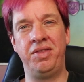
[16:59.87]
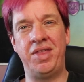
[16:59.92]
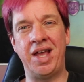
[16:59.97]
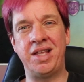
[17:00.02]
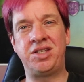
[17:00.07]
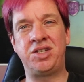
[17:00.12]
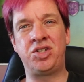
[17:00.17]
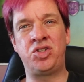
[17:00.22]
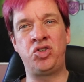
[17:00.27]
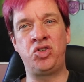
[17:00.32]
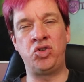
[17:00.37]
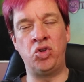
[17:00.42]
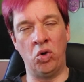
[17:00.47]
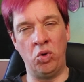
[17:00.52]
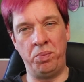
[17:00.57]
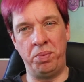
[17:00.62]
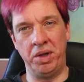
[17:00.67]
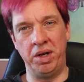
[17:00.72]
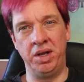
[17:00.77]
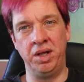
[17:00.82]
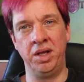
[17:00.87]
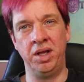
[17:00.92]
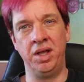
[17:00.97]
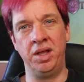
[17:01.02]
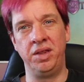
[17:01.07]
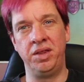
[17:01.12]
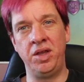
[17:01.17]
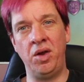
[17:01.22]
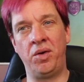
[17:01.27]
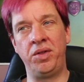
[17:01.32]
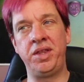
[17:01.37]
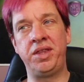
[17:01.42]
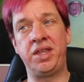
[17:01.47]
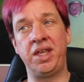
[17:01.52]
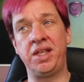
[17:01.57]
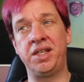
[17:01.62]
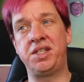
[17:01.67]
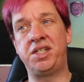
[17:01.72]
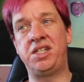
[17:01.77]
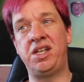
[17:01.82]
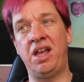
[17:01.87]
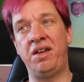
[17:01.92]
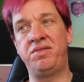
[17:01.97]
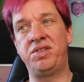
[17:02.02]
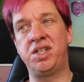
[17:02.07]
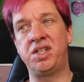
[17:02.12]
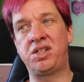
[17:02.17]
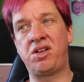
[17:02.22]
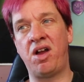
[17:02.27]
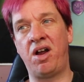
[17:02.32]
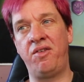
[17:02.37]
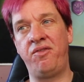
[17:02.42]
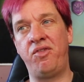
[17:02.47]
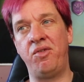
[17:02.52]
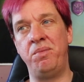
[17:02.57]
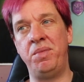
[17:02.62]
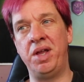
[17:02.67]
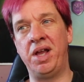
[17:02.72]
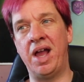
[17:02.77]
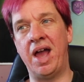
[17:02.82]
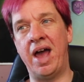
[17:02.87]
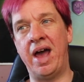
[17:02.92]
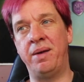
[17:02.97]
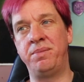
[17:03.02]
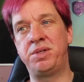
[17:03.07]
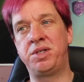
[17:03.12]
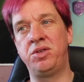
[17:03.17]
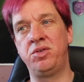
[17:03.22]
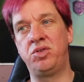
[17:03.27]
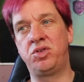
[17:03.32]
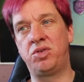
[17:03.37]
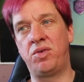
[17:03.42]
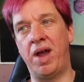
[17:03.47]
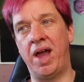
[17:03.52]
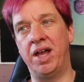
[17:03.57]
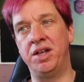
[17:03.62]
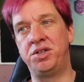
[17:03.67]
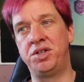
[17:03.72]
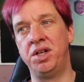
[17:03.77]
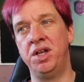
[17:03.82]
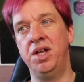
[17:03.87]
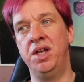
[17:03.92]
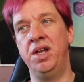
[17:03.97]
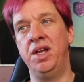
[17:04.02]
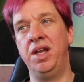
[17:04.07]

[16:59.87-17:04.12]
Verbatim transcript: That's stupid. The only thing that saves this card from being absolute trash